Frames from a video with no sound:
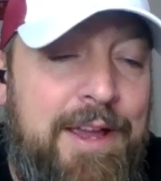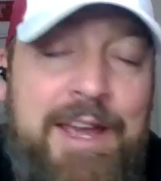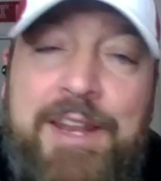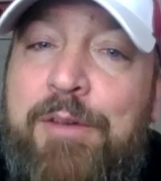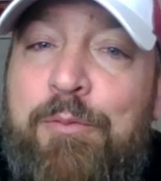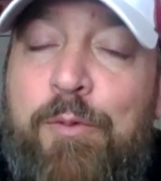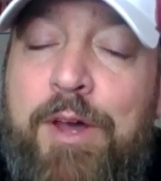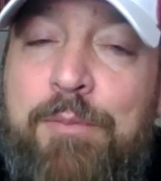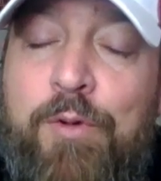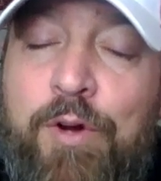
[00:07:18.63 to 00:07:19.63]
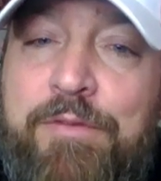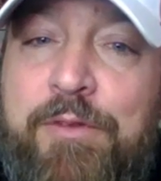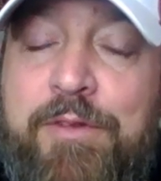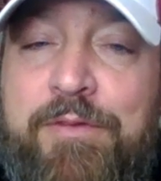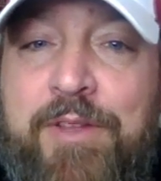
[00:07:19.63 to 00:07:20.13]
and then one more
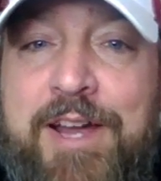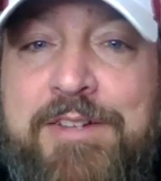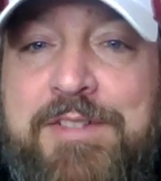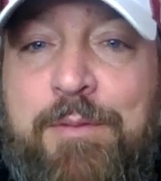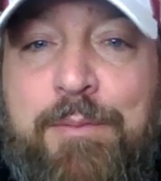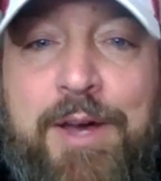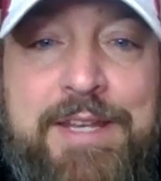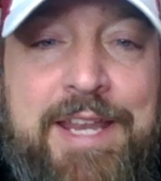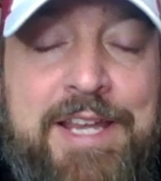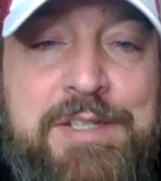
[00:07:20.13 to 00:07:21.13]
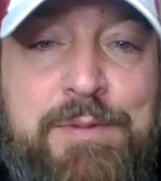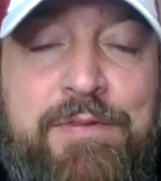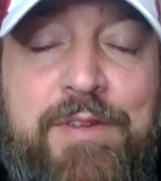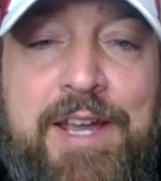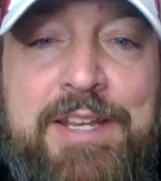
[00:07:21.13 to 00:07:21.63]
for the Flyers on Monday as we
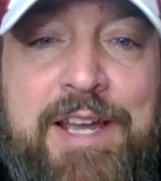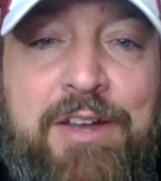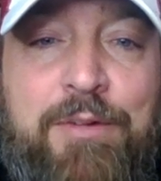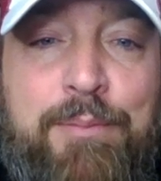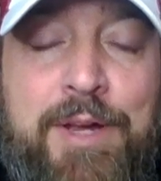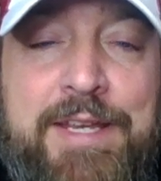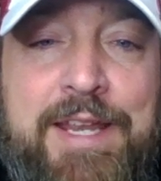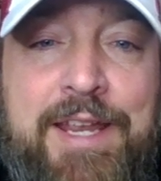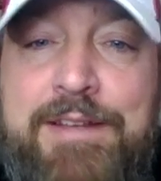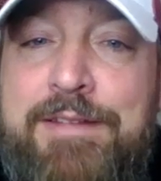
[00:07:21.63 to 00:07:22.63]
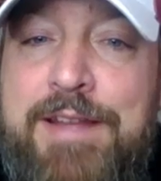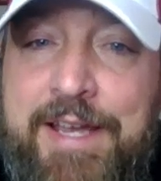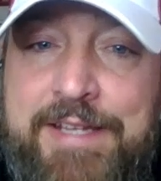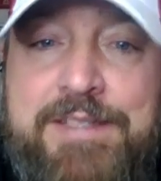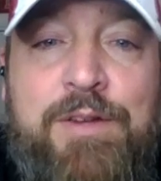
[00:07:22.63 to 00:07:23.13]
find out Monday
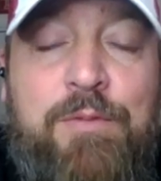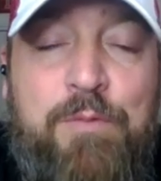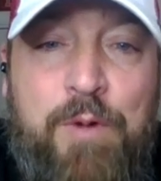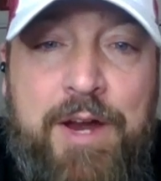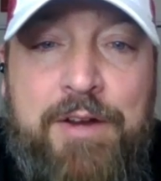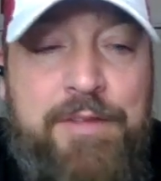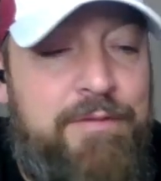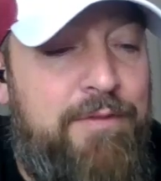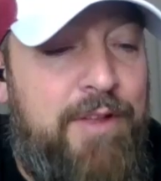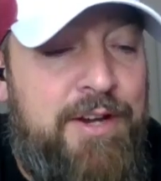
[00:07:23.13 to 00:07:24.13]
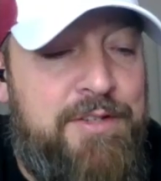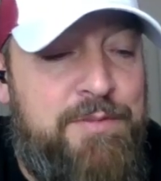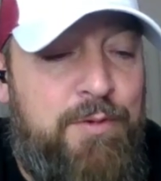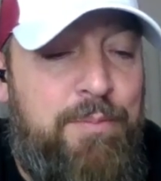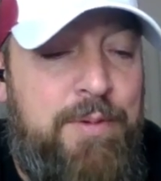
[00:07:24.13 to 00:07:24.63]
night where the
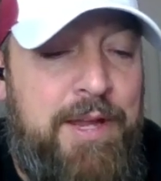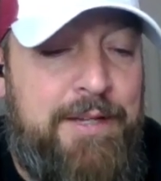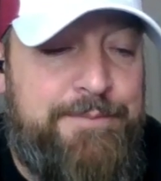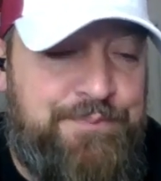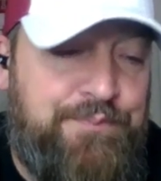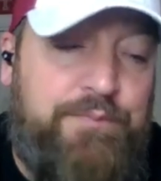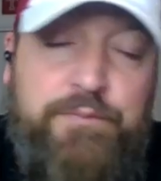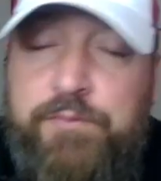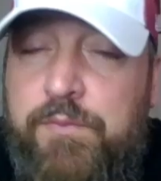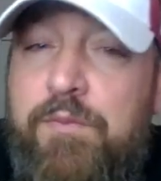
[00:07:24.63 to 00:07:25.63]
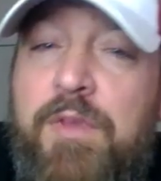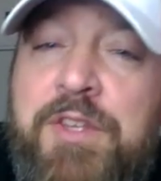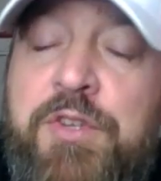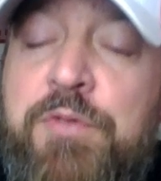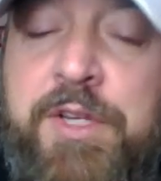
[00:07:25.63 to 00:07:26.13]
Flyers will pick.
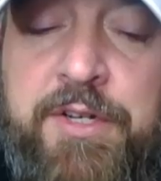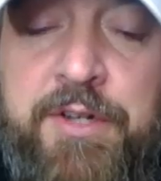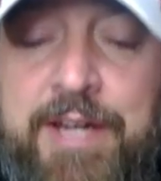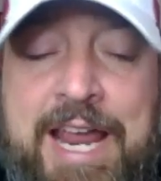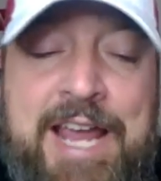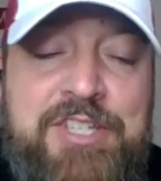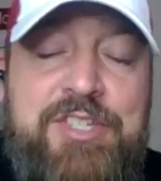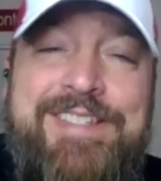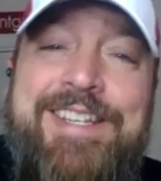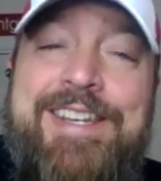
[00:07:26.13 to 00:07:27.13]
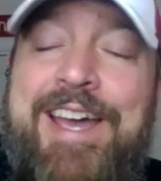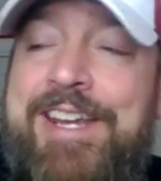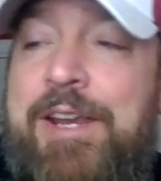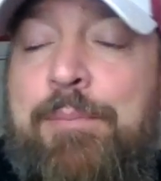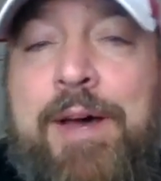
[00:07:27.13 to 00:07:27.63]
Union are in action
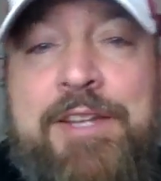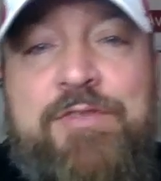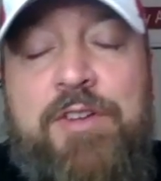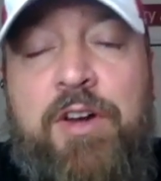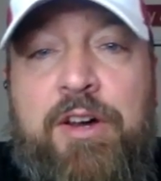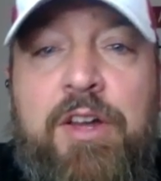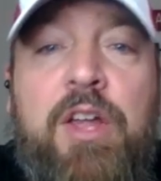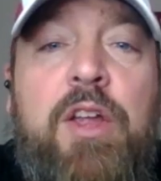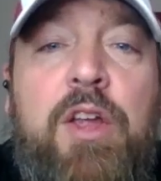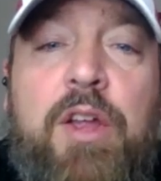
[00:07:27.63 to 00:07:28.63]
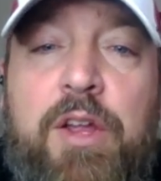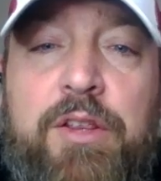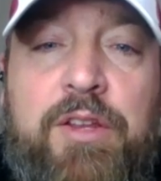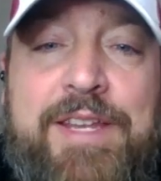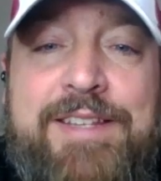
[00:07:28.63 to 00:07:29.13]
tonight in Montreal,
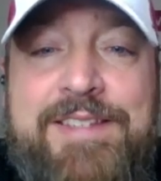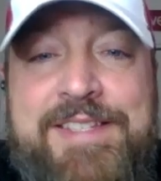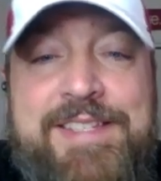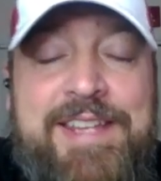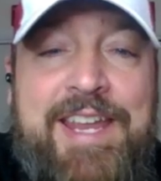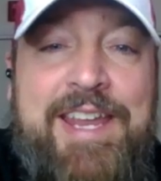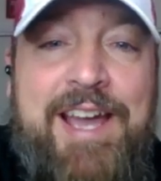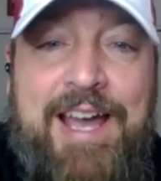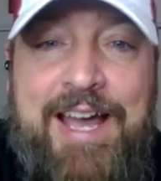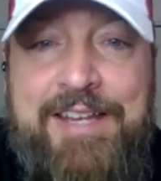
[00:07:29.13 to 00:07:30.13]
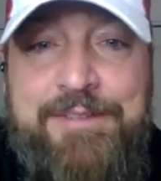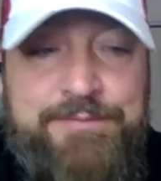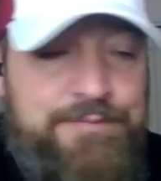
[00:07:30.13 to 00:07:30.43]
looking to stay hot.